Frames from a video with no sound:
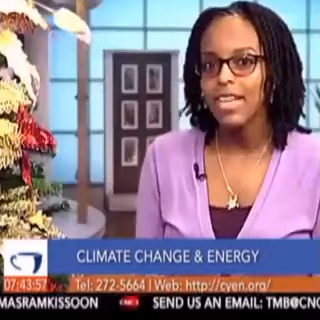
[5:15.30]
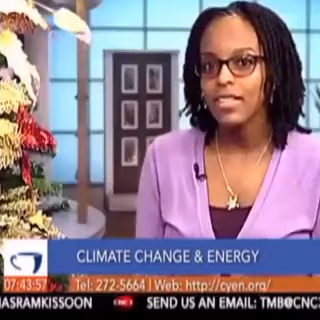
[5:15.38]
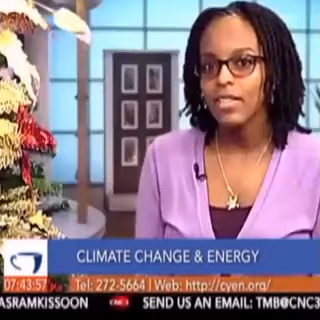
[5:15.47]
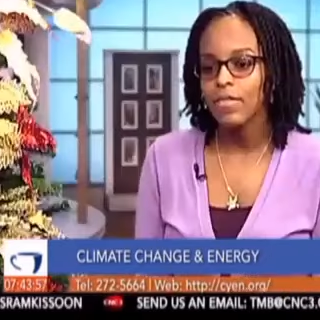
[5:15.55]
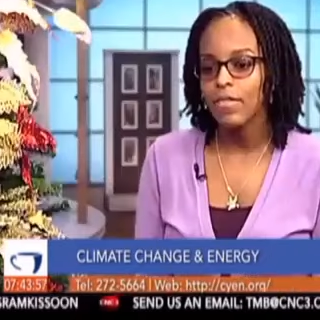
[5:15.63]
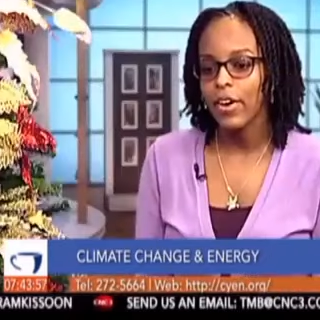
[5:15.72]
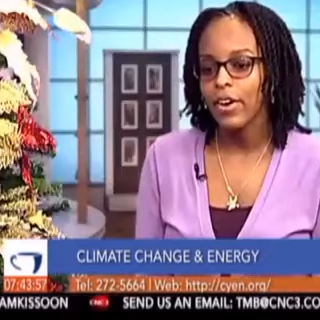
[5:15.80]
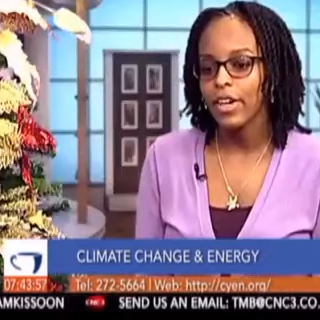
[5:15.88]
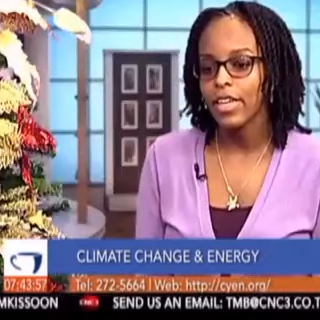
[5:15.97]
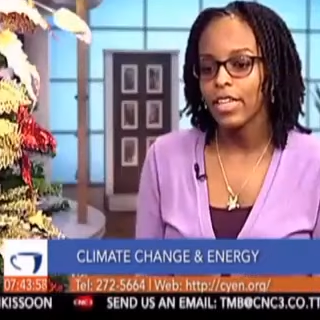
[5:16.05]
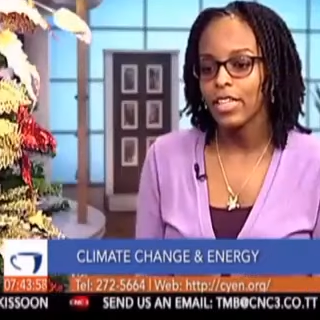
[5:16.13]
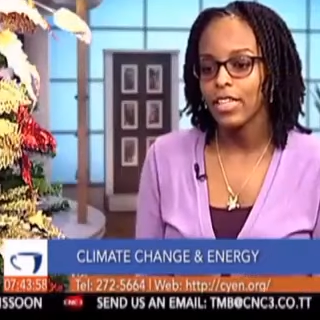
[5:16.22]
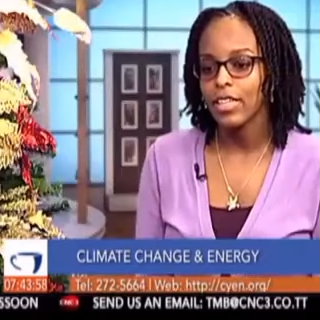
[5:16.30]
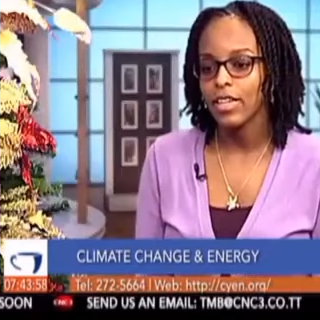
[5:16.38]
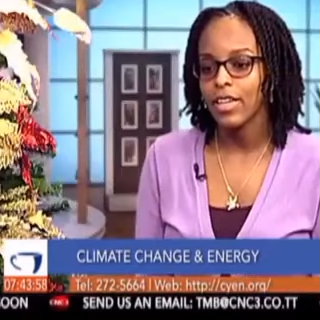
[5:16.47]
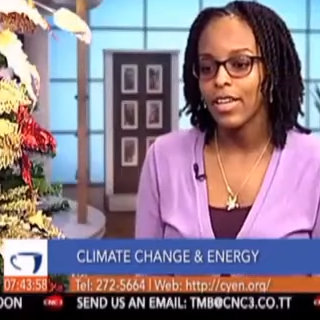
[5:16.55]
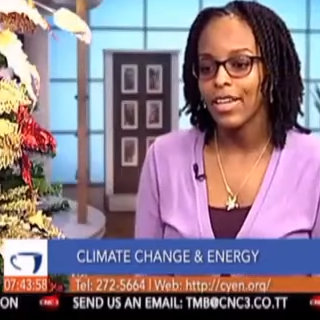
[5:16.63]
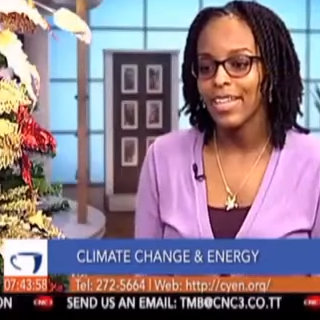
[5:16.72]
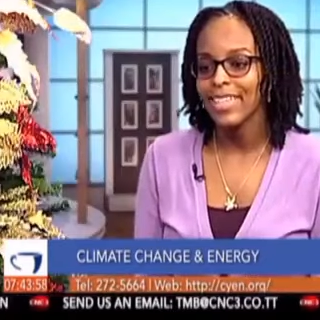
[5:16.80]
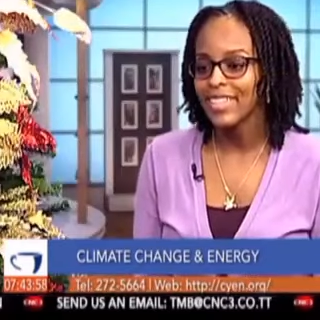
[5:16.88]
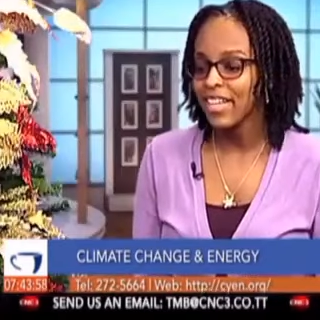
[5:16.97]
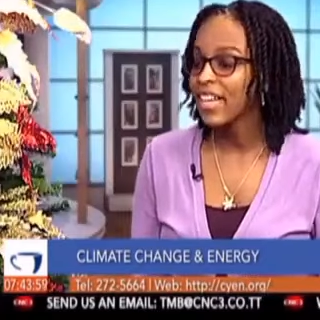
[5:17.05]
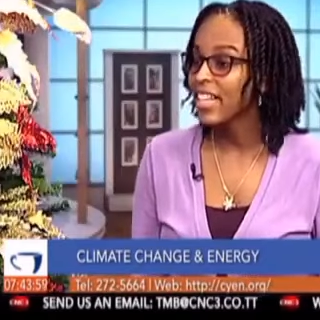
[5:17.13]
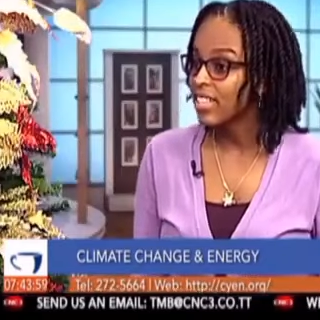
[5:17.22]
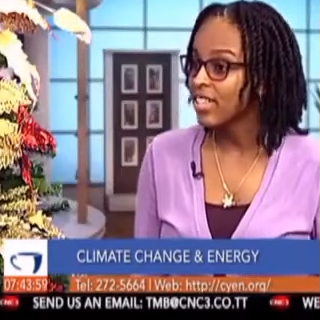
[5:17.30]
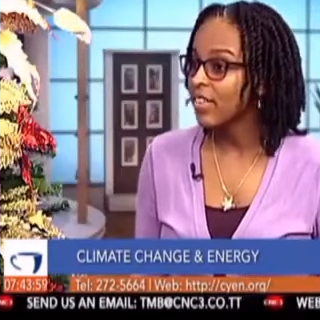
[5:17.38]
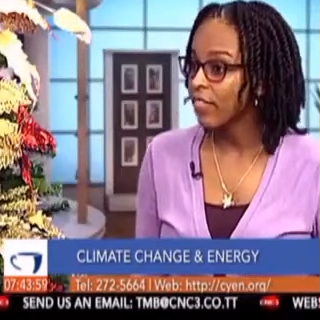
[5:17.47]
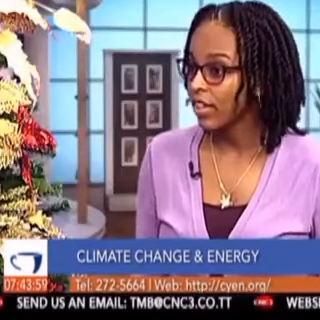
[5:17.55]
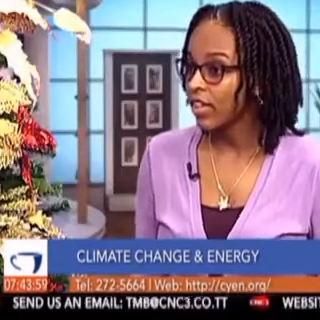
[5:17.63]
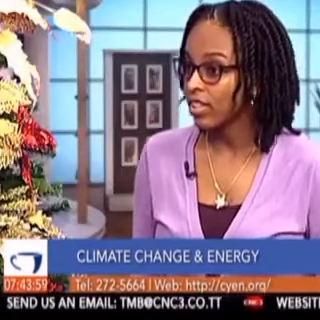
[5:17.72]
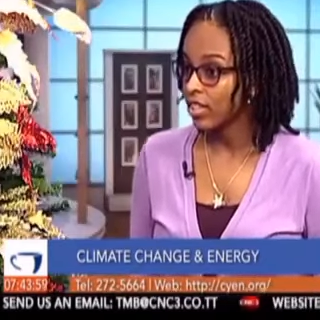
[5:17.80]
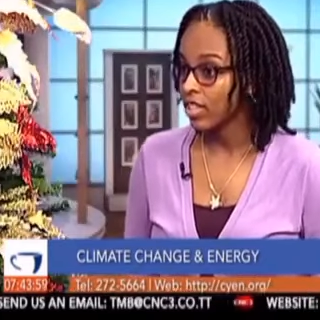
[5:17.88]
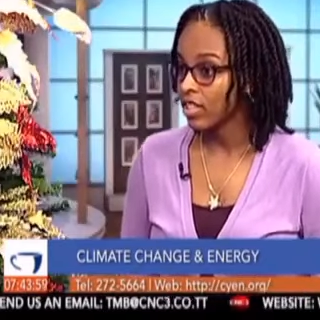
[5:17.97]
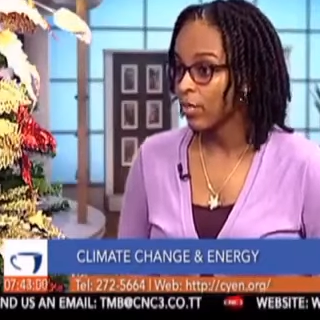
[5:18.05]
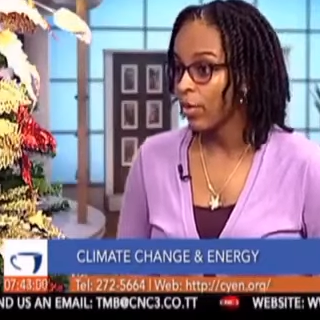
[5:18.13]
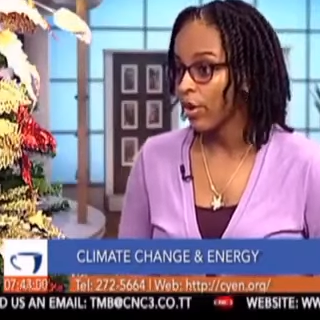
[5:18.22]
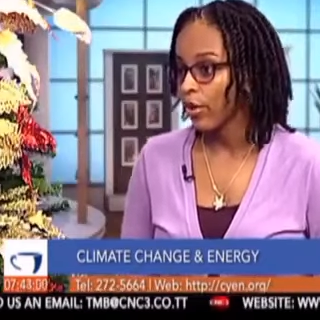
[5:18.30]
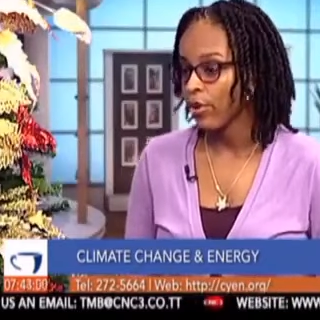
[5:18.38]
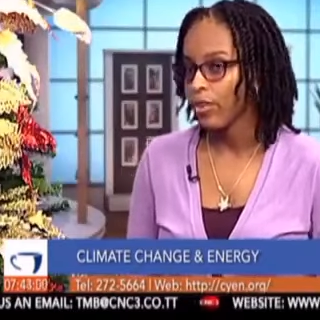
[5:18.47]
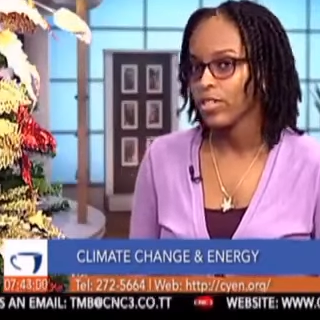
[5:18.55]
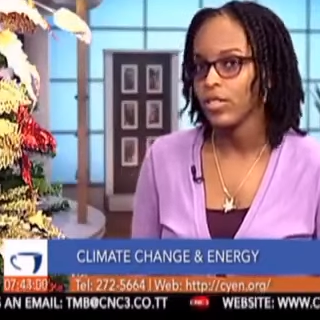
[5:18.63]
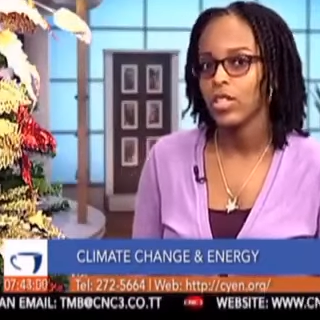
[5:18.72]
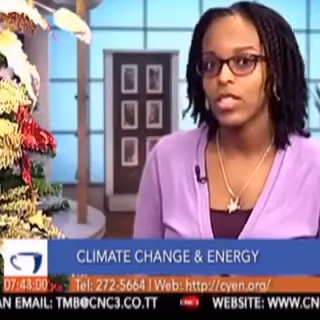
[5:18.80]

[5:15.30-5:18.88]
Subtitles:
that is a very, it is a difficult thing to bring across,